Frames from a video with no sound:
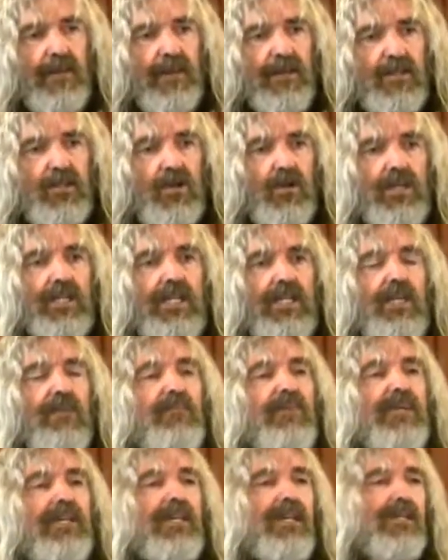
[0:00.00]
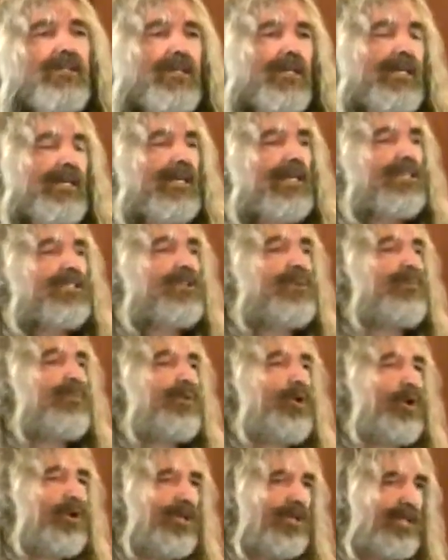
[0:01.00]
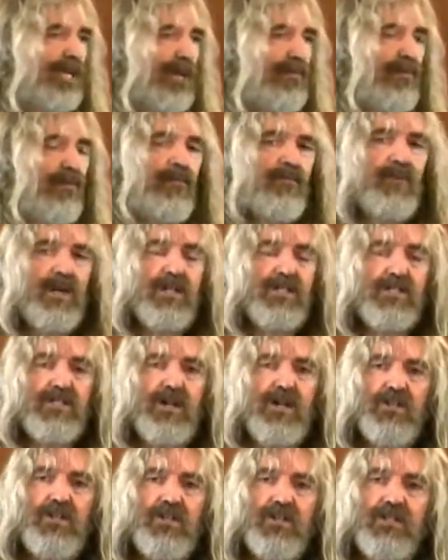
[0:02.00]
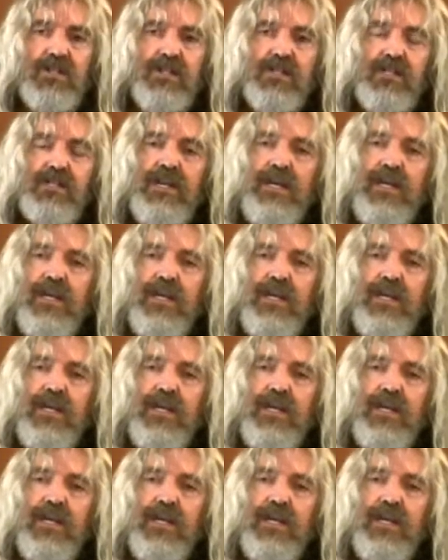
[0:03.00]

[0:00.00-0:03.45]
So he begins it. He is the prototype of Christ consciousness.